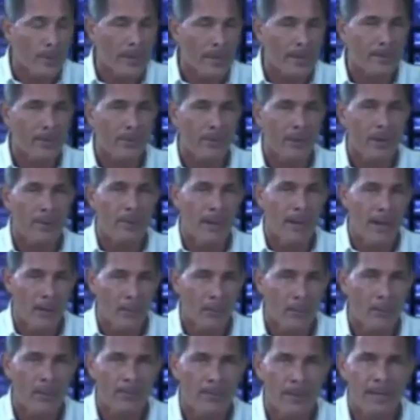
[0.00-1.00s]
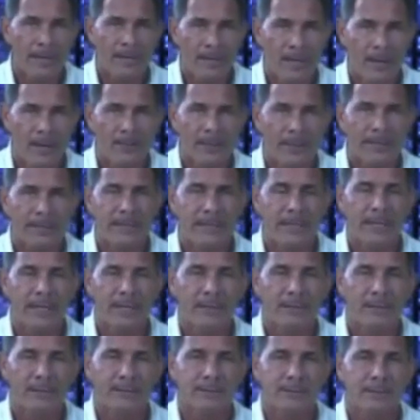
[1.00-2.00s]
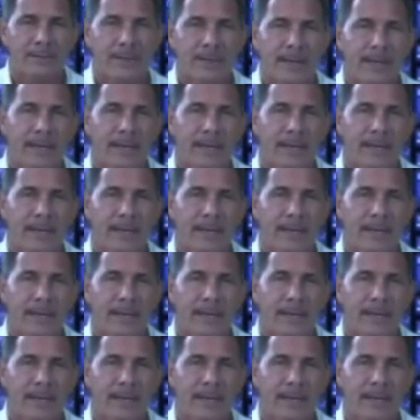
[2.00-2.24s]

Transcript: people about what my company does.